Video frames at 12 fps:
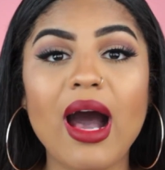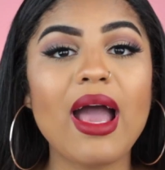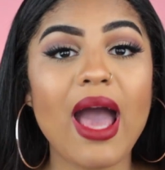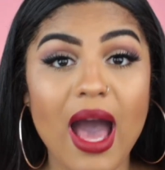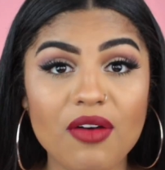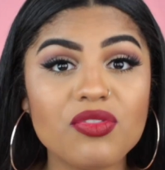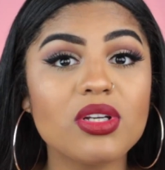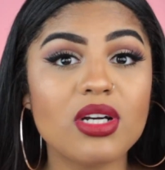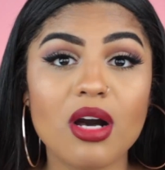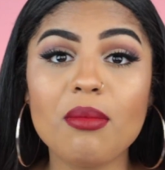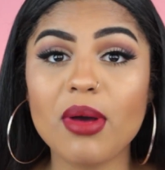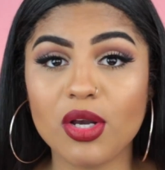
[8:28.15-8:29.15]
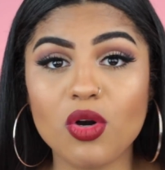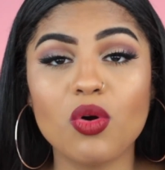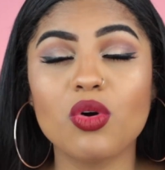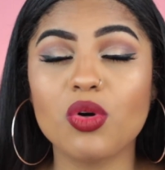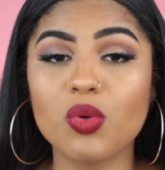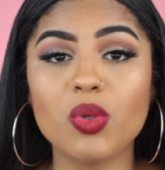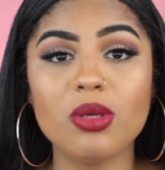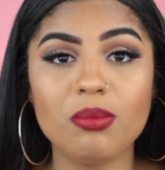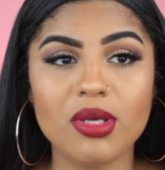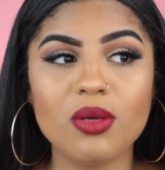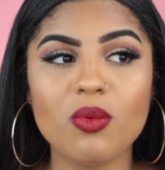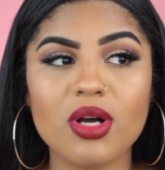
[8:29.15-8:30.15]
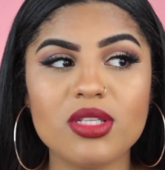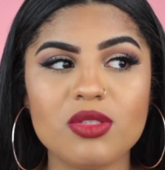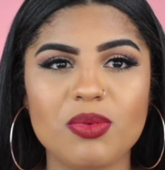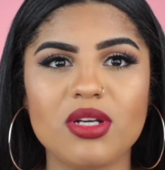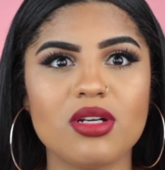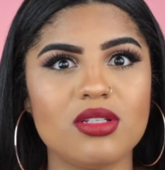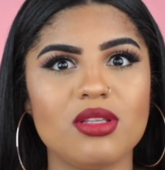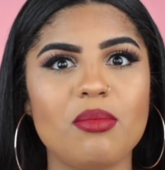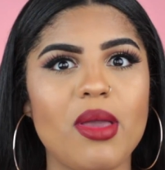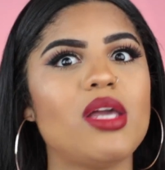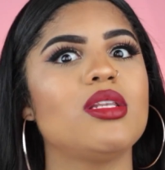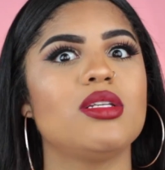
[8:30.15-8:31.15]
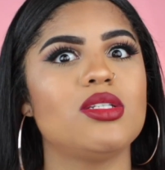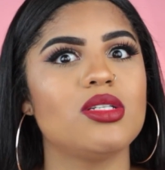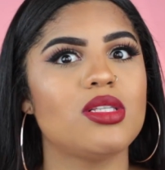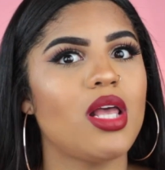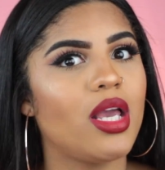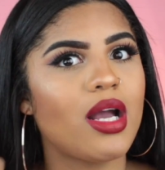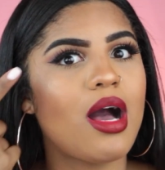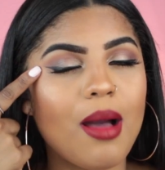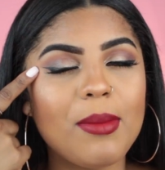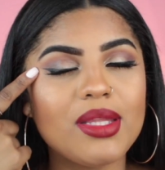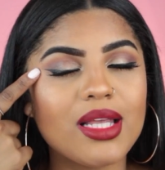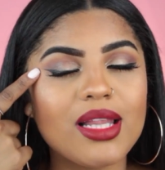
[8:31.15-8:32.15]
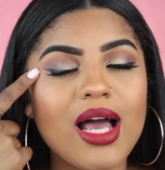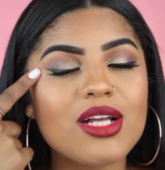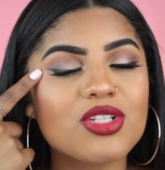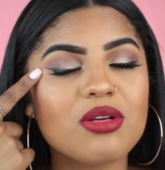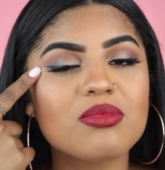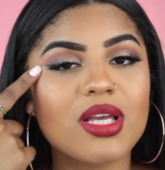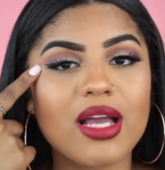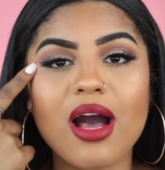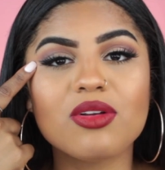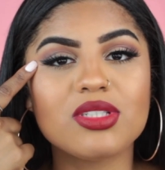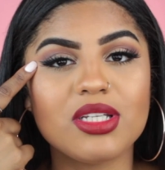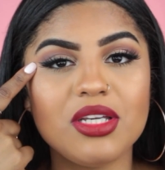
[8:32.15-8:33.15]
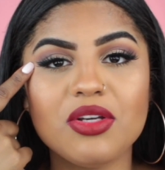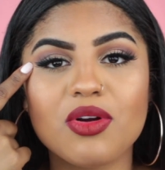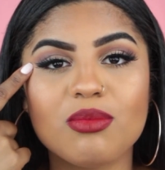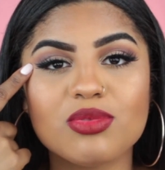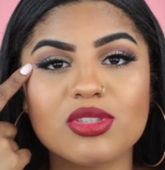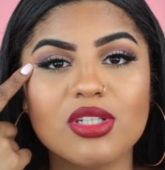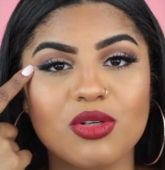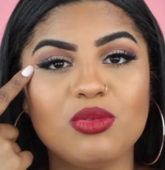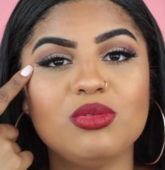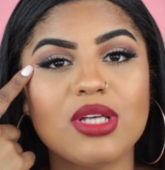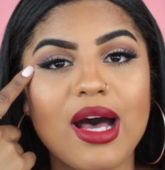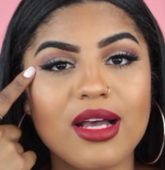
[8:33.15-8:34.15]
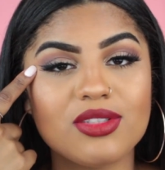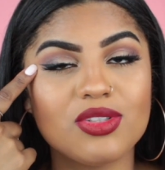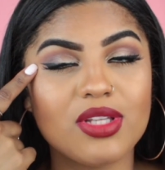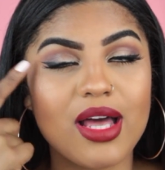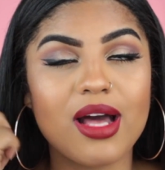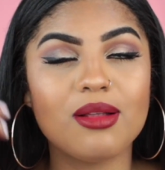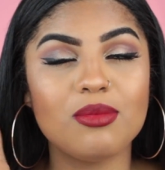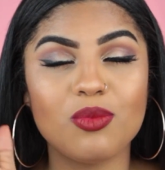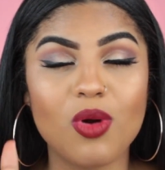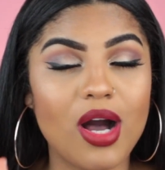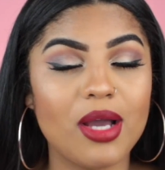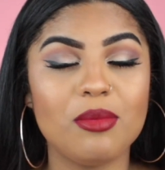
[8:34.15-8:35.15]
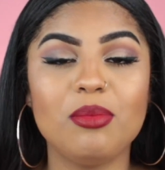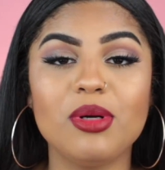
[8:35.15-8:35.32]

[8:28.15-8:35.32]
I have to cut my Cocoa Queen Bee ones because the band is just like, I mean, the lash comes like out to here. I'm just like, whose eyes are that wide?